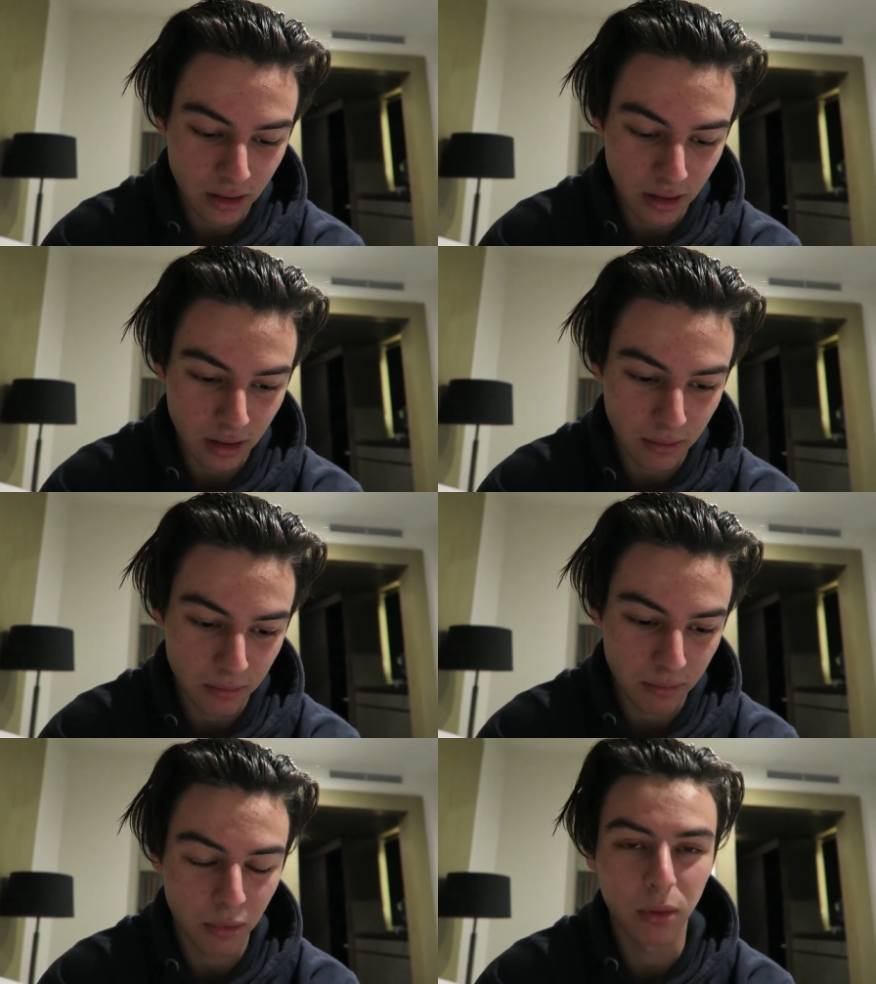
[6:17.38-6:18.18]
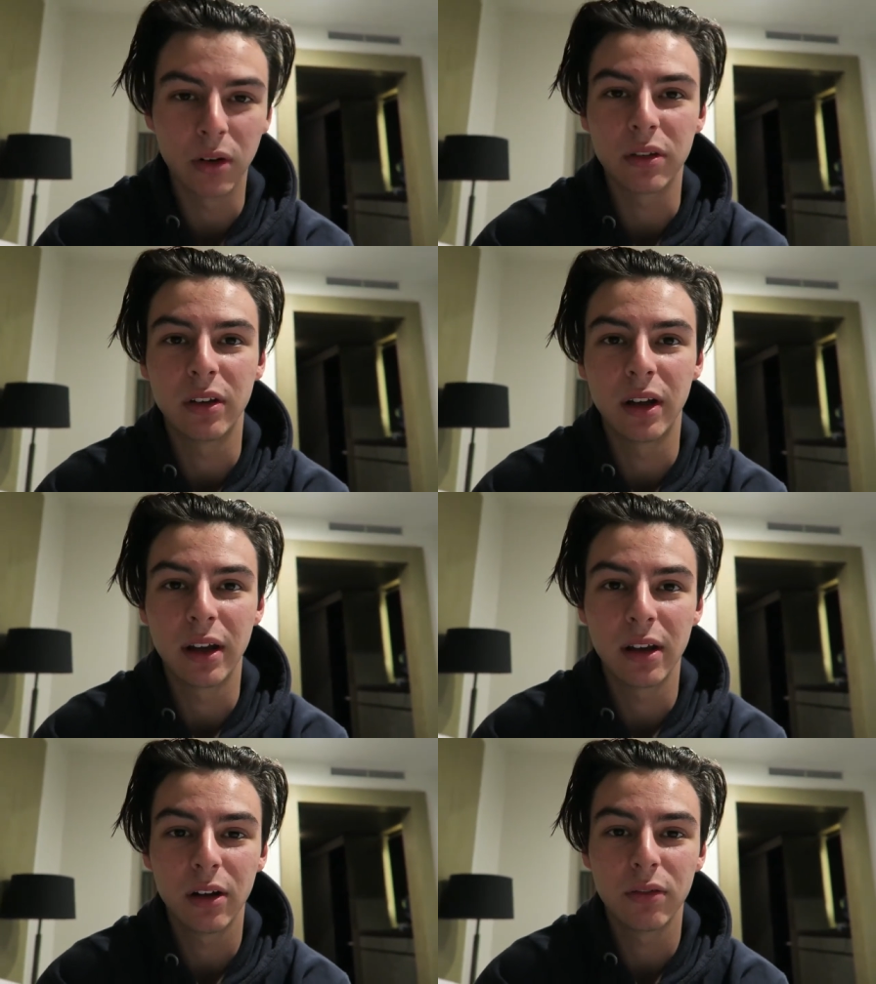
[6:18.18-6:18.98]
Um, well, not
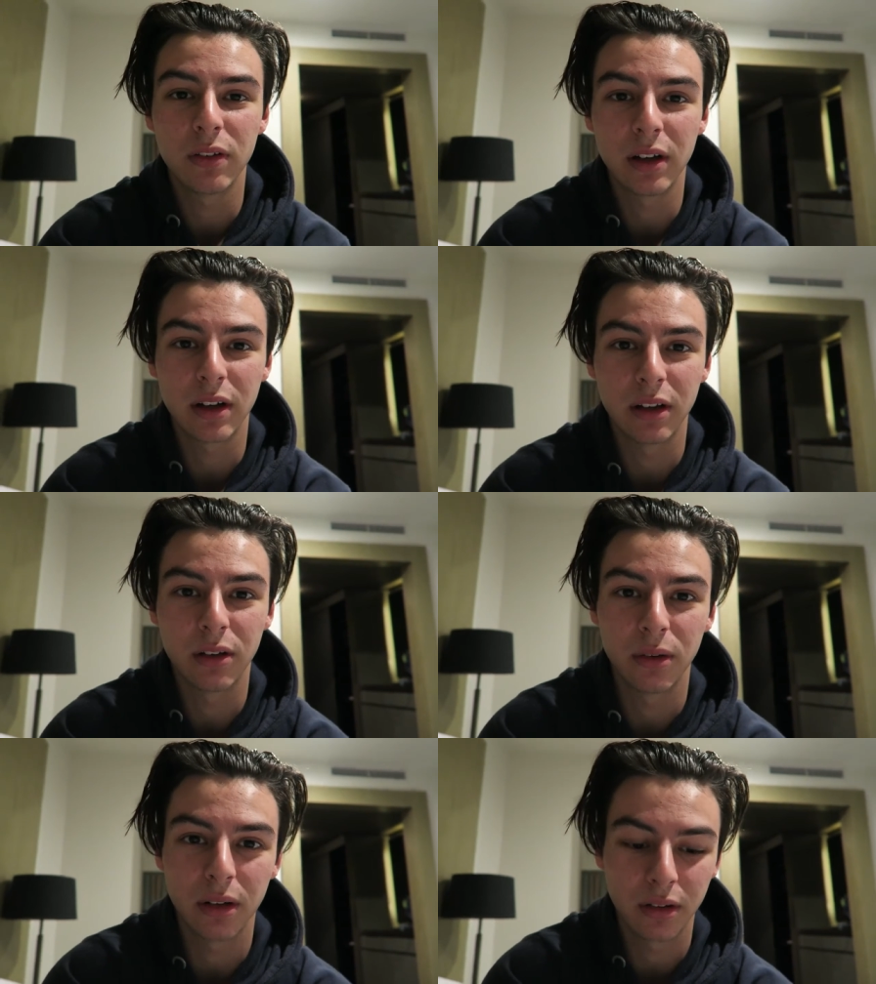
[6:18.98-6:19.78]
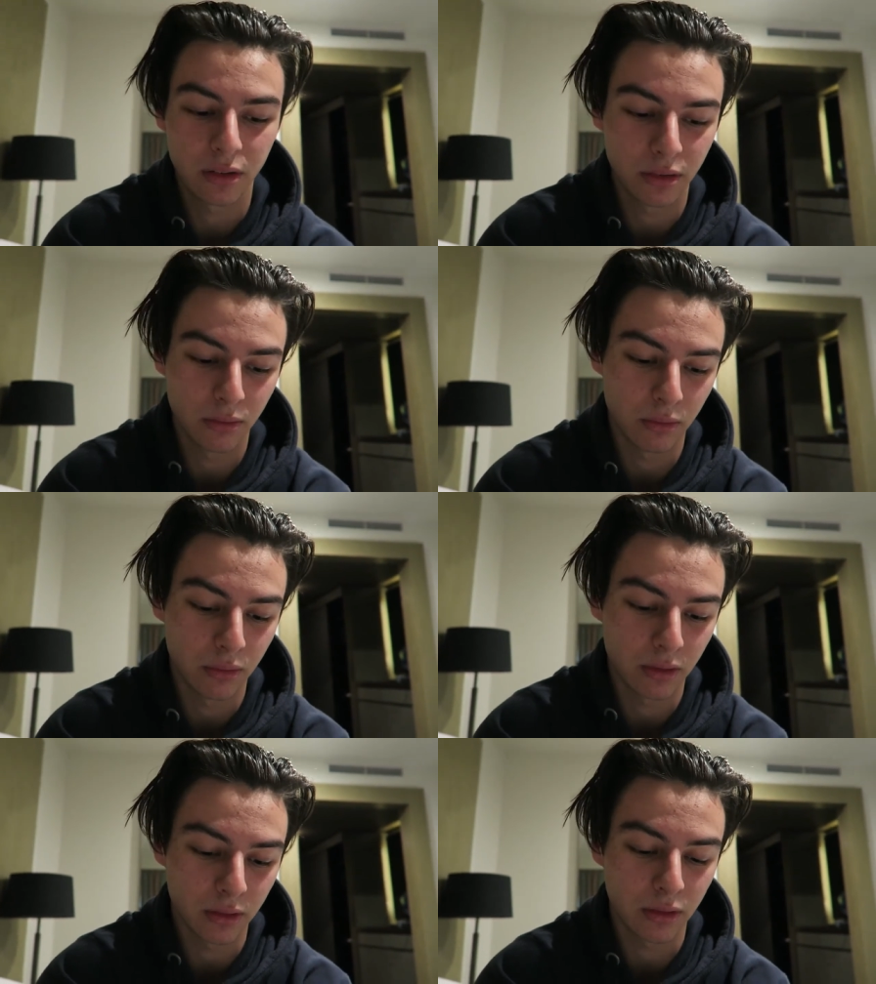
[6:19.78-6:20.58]
today. Hopefully I can do it.
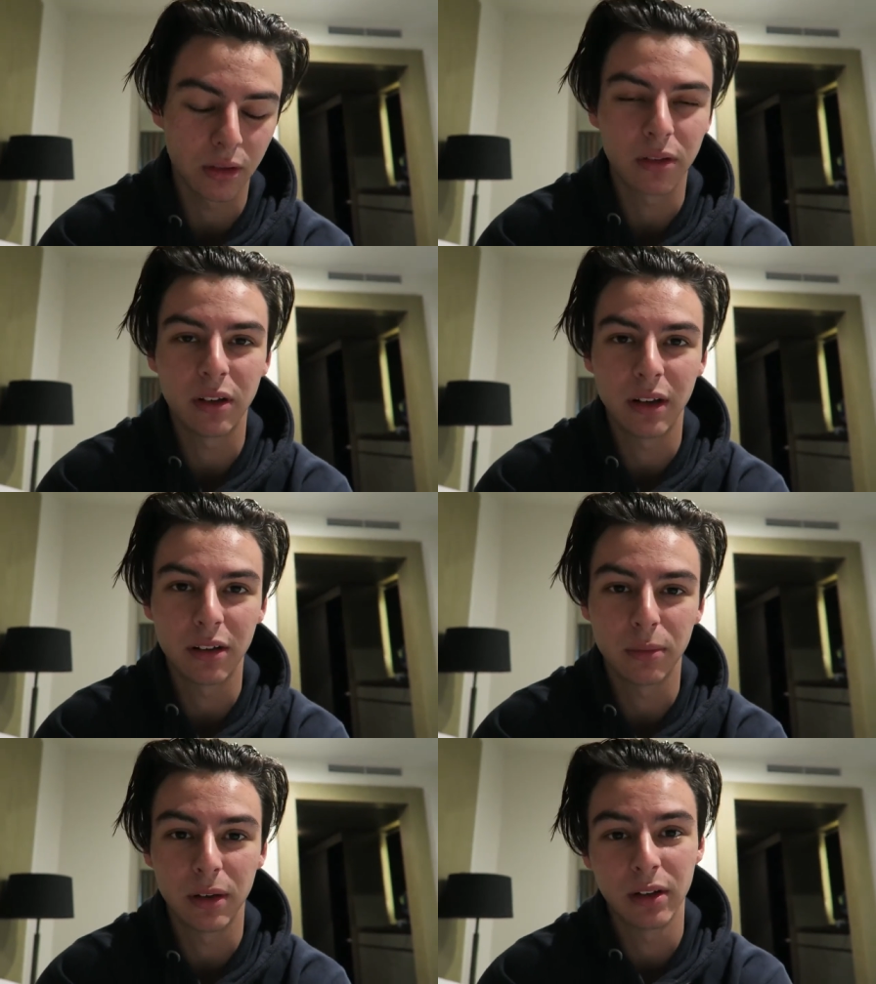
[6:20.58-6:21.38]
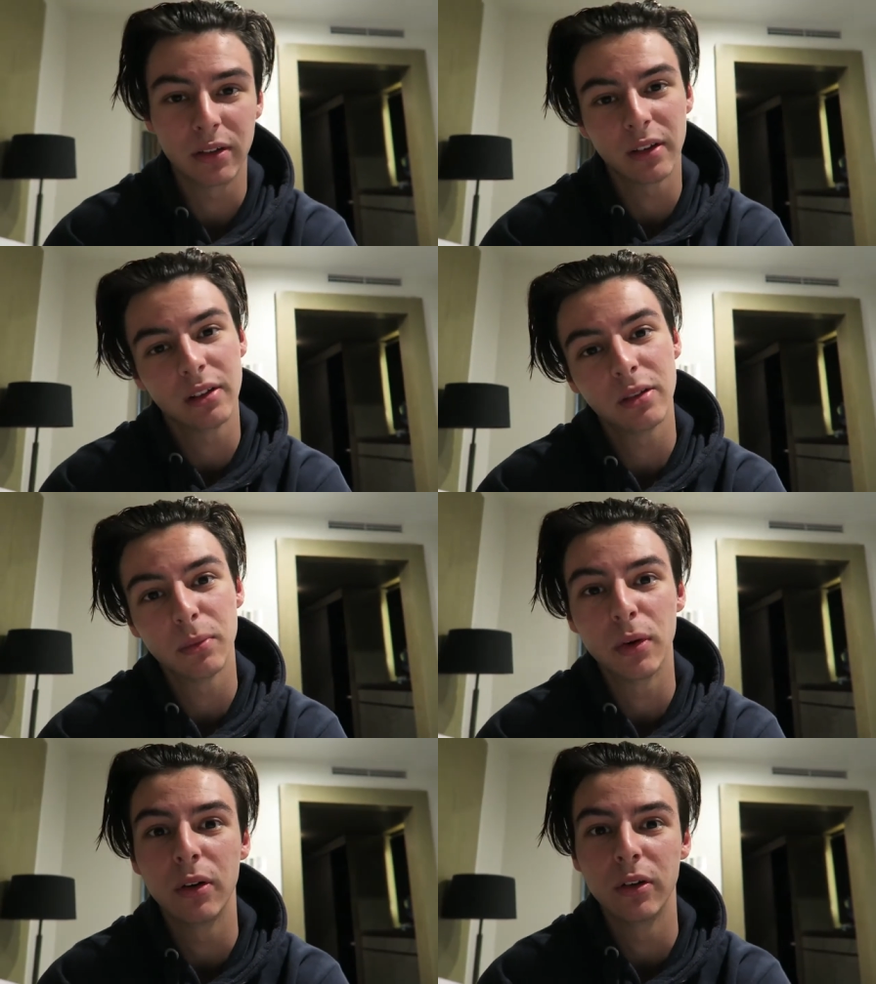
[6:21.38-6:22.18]
Not today is my last day.
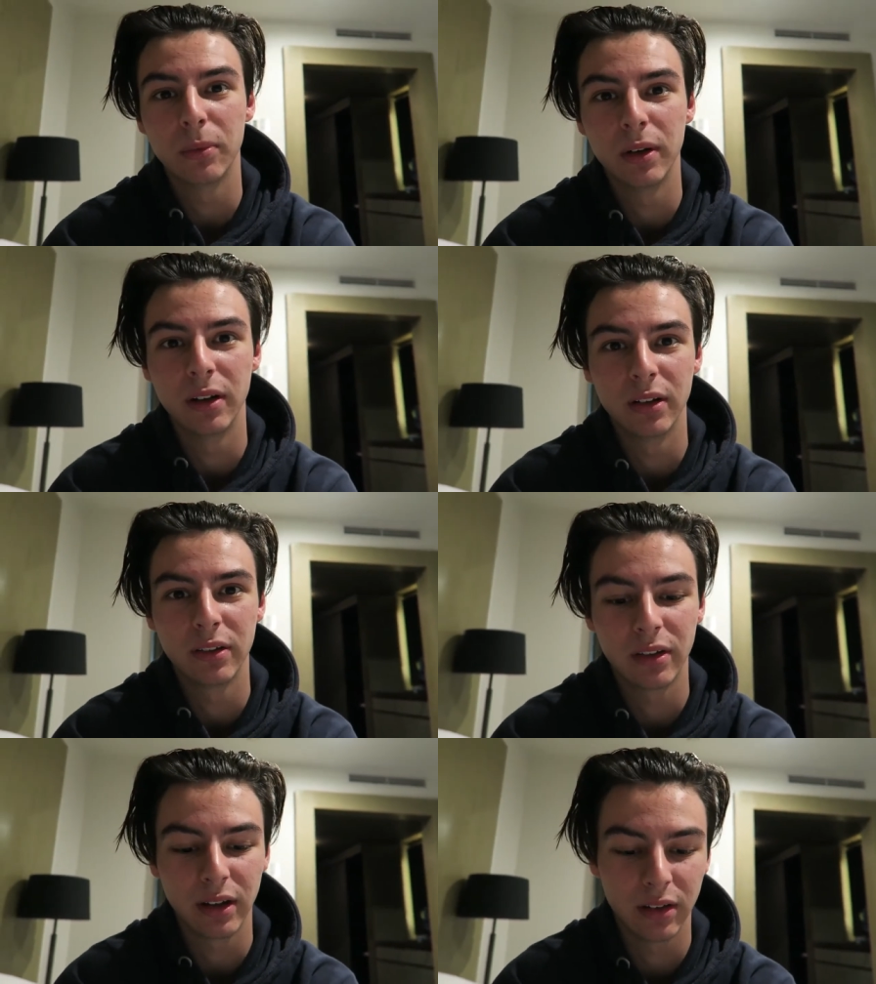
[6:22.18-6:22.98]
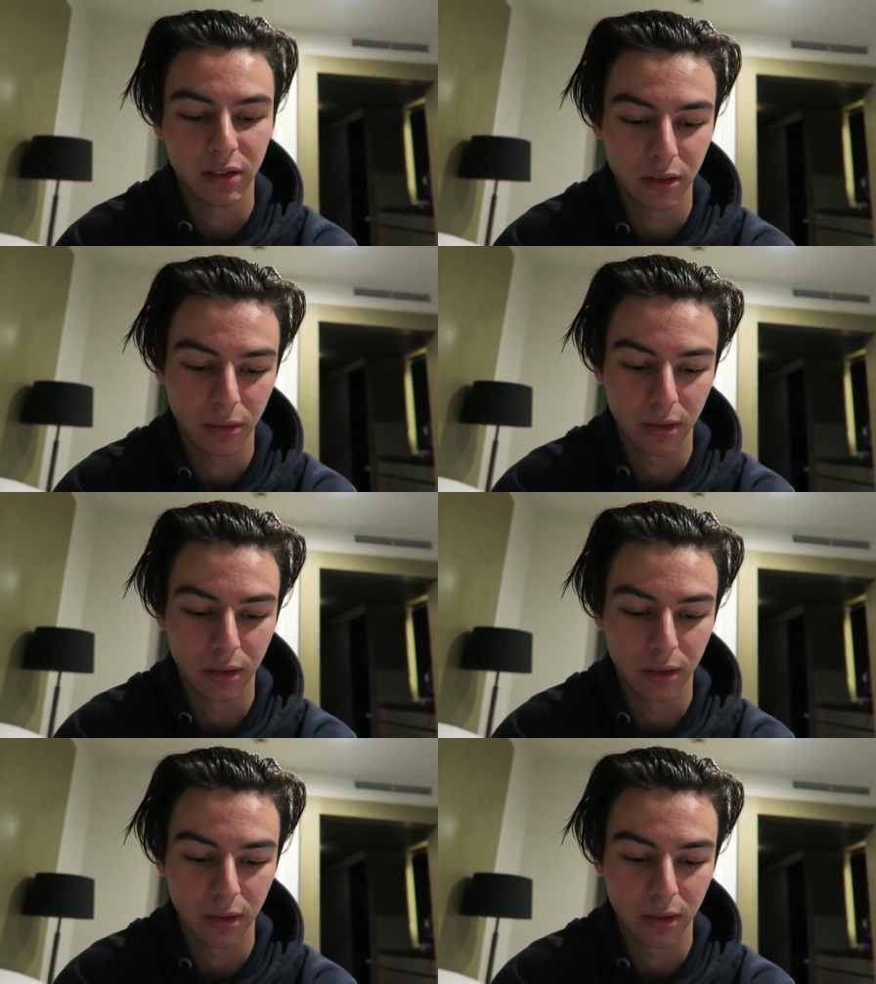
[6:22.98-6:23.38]
Tomorrow is my last day to...